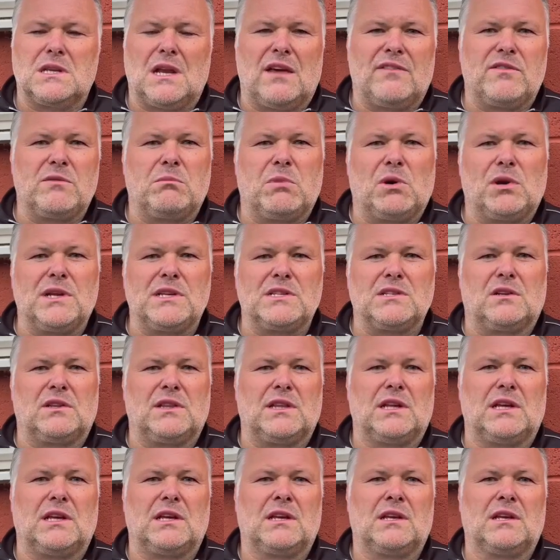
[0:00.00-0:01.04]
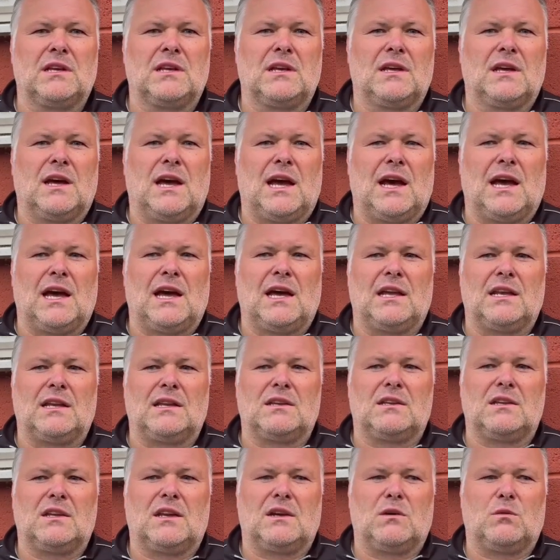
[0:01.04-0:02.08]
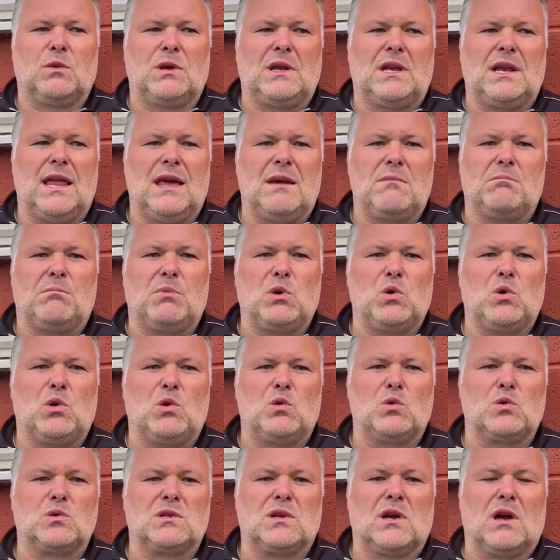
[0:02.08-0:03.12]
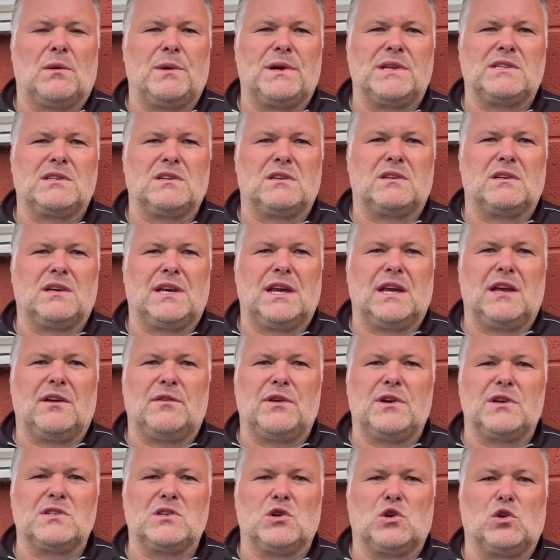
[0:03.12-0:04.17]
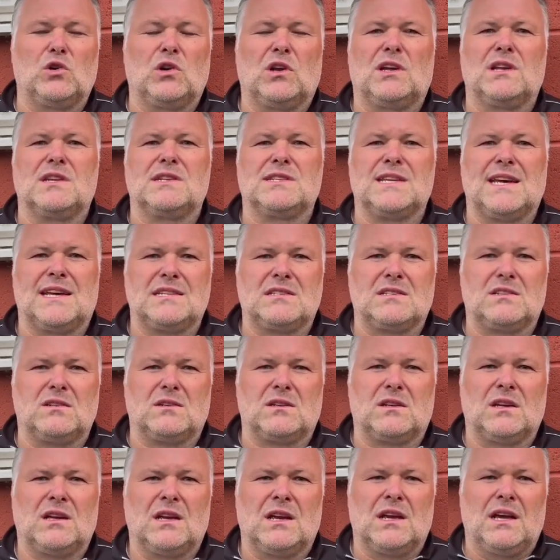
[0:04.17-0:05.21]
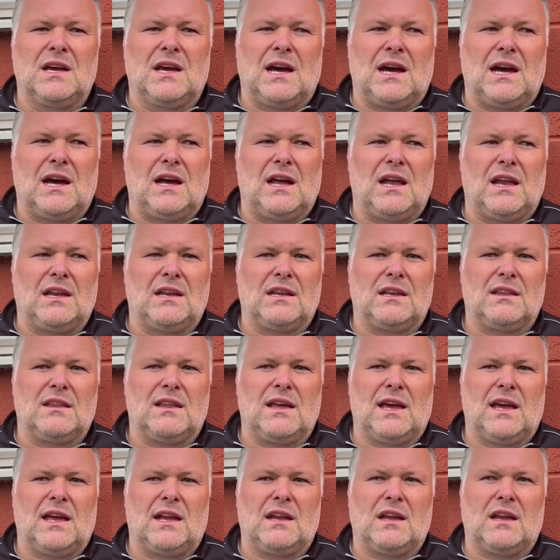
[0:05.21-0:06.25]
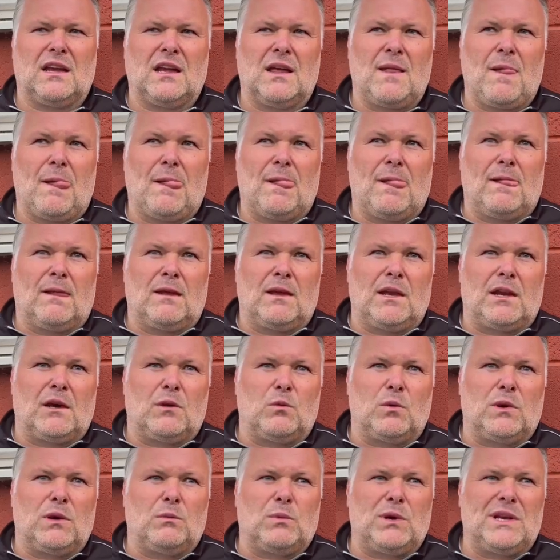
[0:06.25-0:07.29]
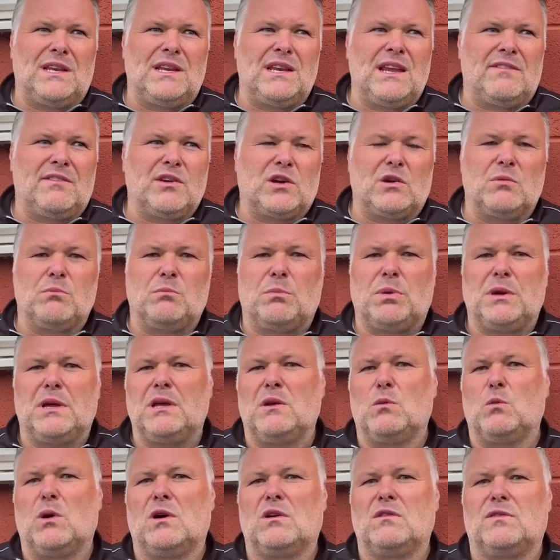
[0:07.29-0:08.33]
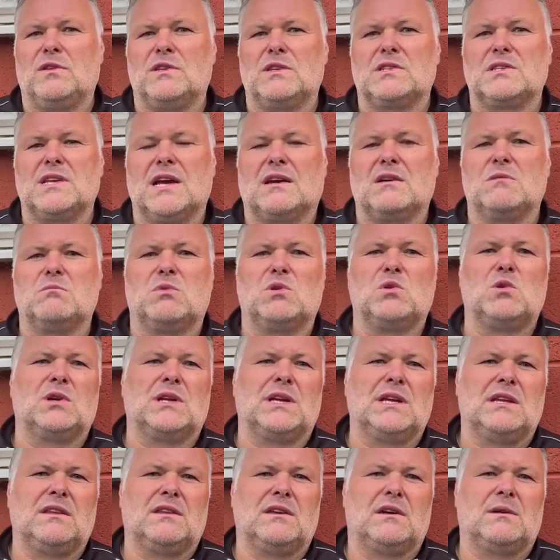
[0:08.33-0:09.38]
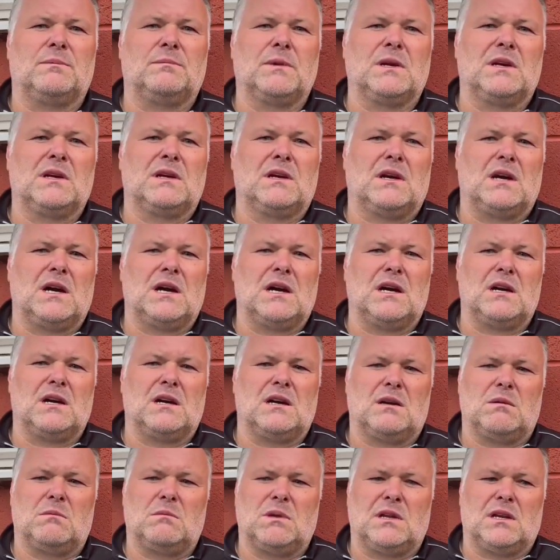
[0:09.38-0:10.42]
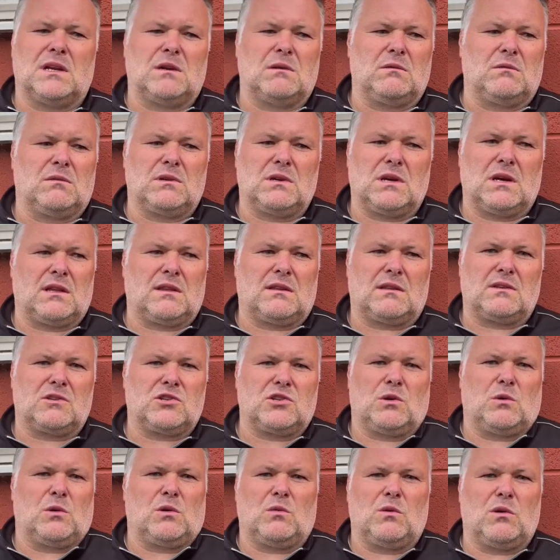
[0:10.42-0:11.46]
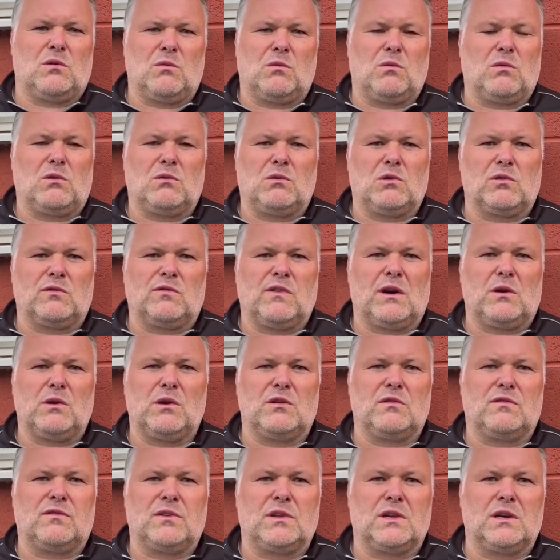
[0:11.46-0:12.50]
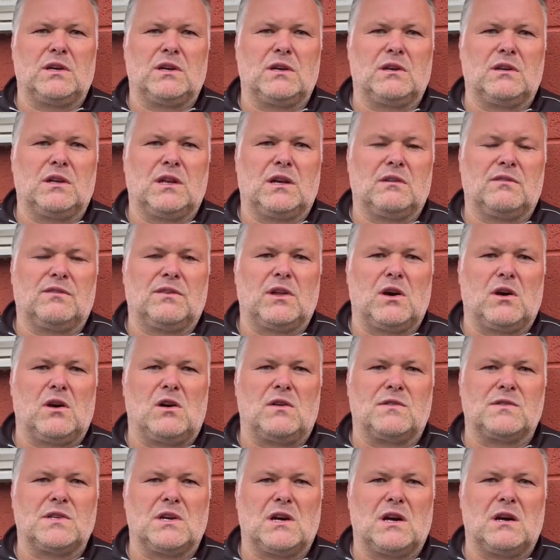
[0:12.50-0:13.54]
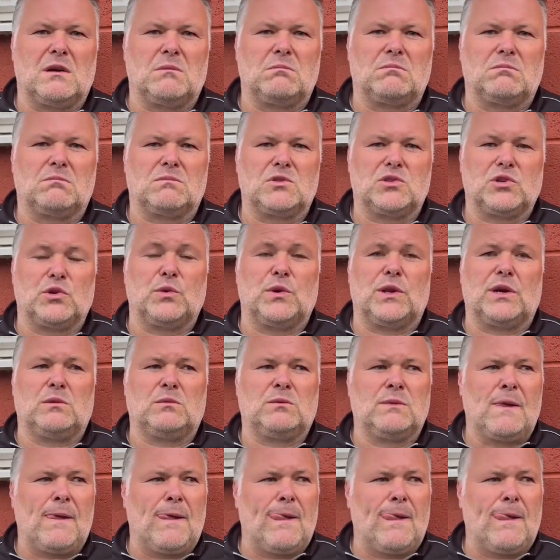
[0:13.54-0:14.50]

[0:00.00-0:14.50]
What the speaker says: 11 bodies on there, and you know, we let balls go into areas uncontested, and then you know, we'd never compete well for the second ball either. You know, I think Sherwood were good value for the, you know, for the half time 2-0.